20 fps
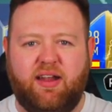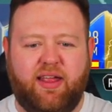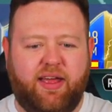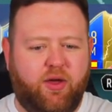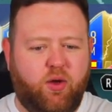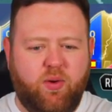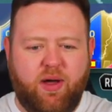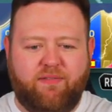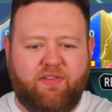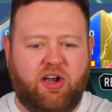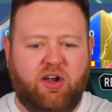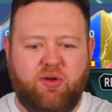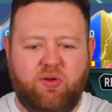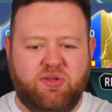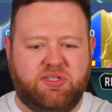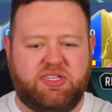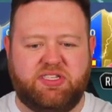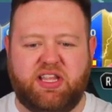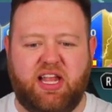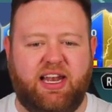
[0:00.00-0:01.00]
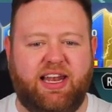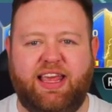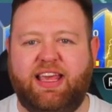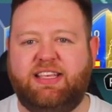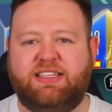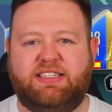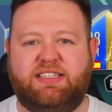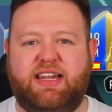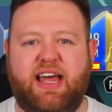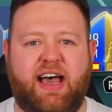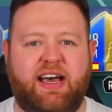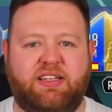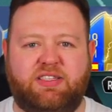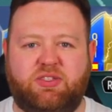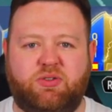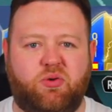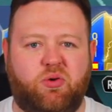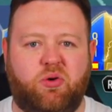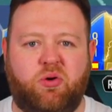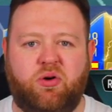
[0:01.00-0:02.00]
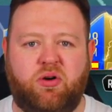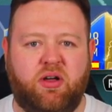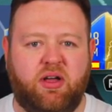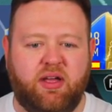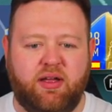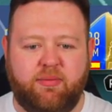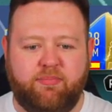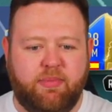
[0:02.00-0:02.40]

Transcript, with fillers: like whoever loses the least stats or